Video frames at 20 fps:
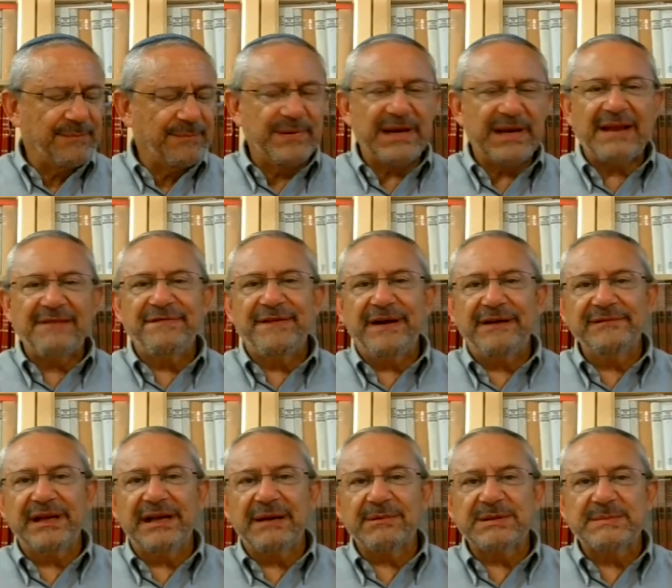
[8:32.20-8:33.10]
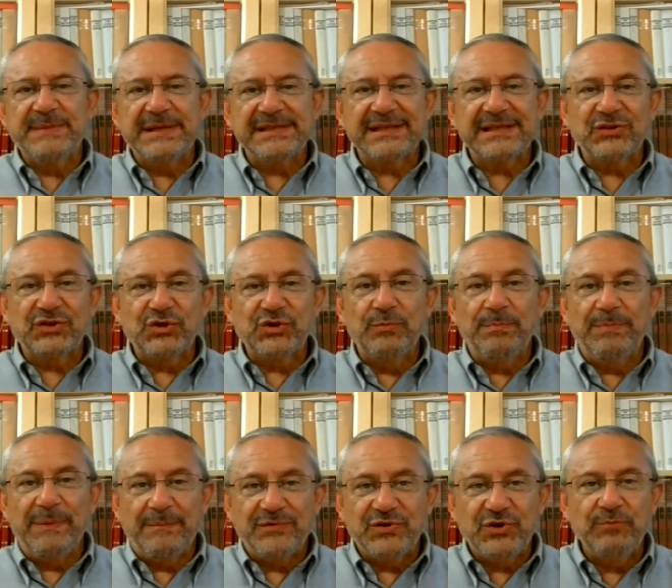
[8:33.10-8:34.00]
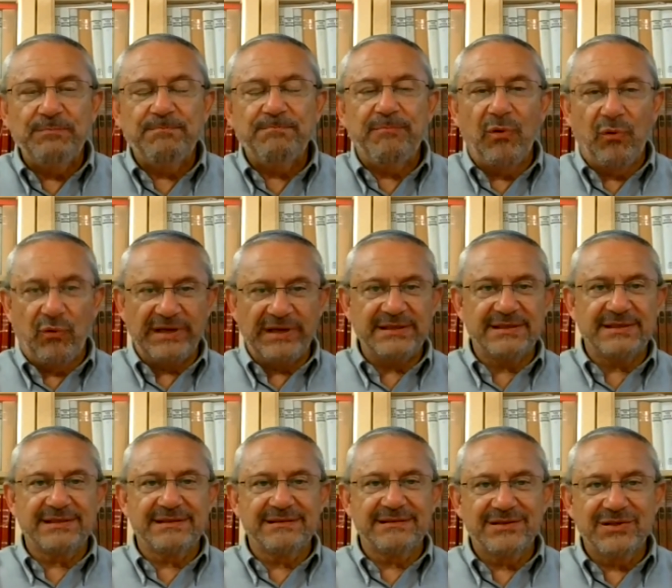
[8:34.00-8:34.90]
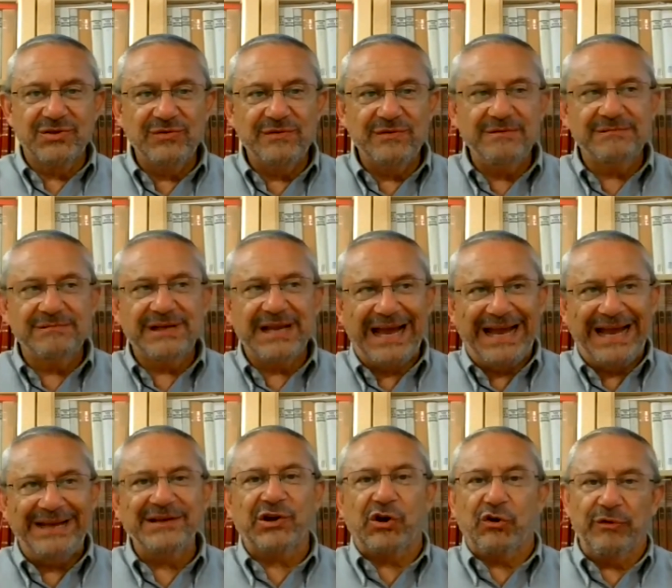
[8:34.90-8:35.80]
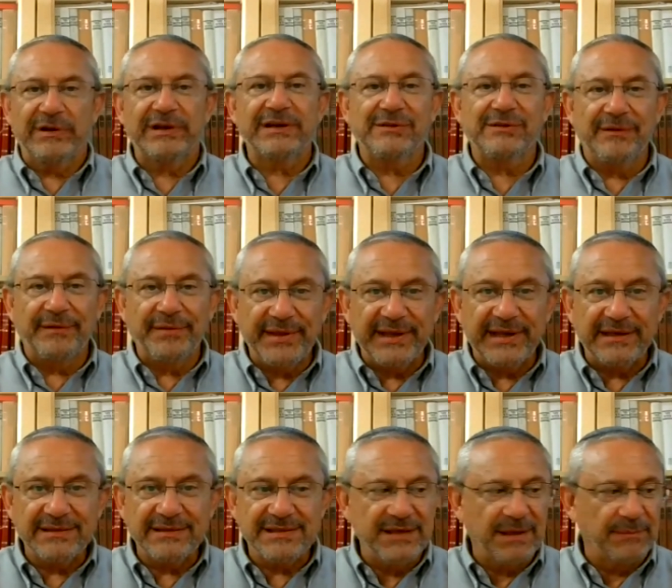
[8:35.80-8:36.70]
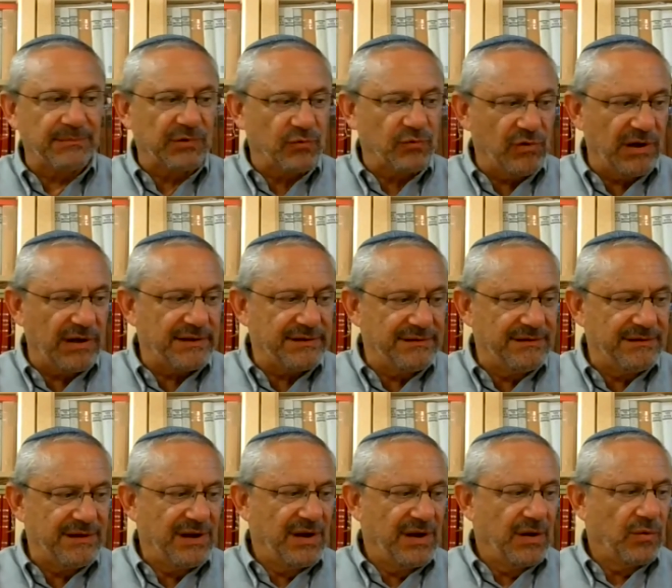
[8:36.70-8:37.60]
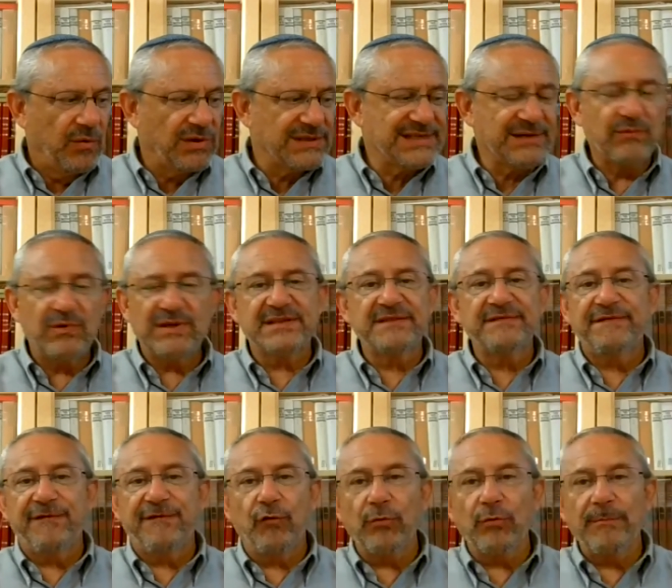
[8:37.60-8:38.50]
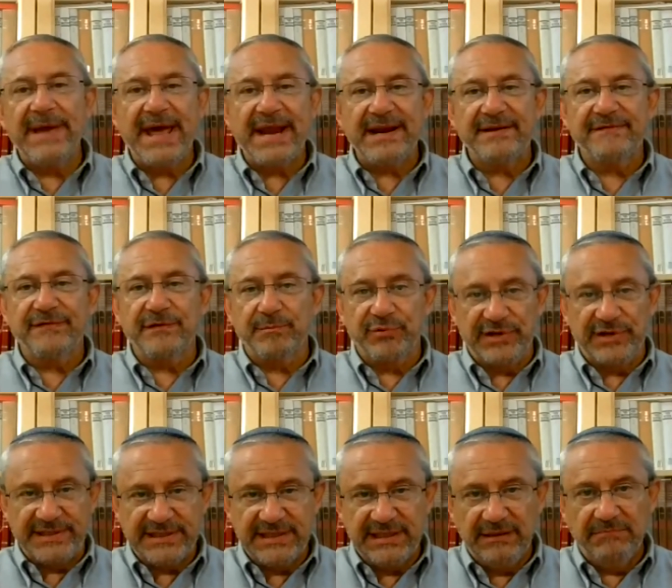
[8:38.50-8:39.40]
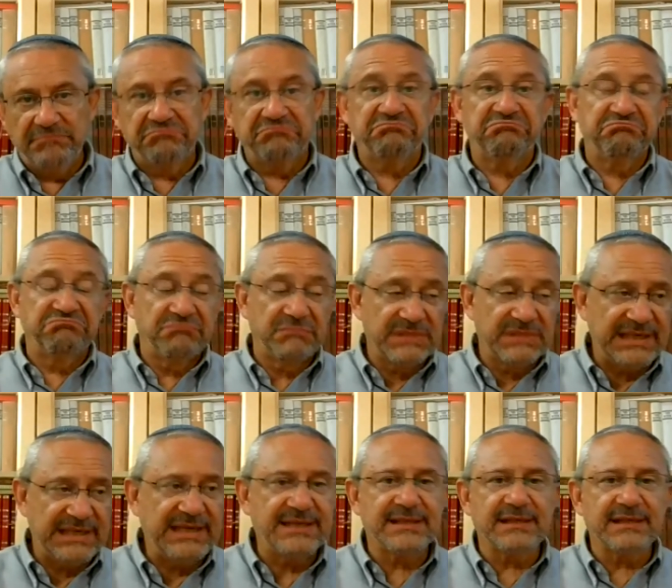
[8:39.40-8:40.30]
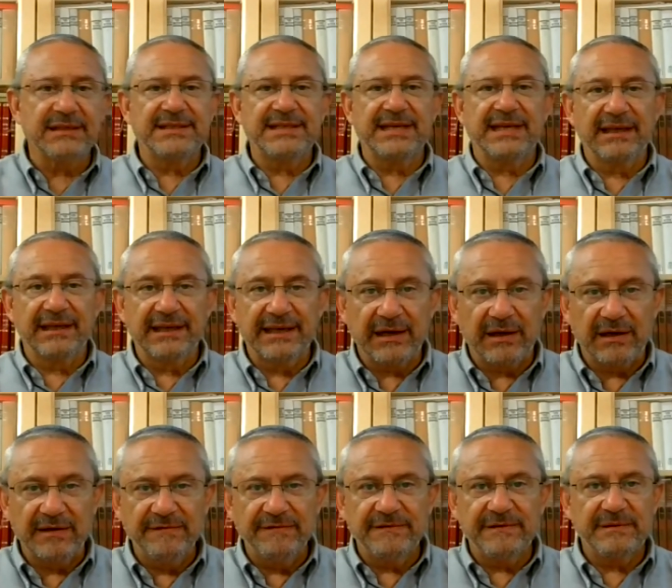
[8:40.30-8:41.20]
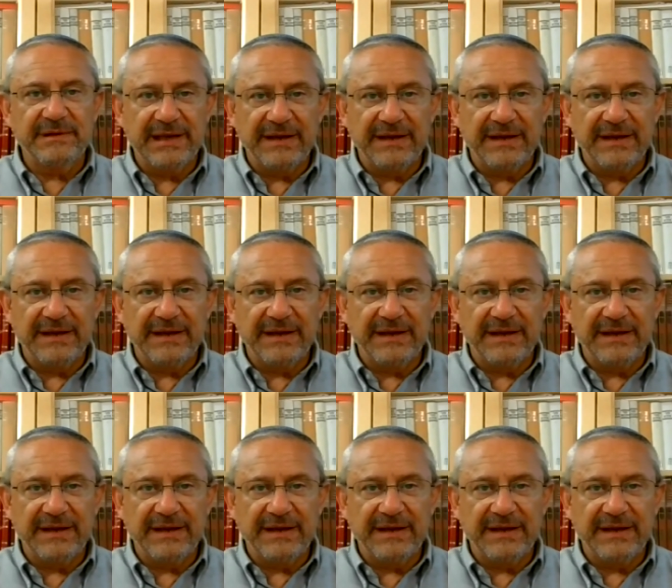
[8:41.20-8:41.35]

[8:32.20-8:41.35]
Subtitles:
But I found out I was missing two points, 2 kind of critical things. Number one was it wasn't formatted for printing, easily taken care of.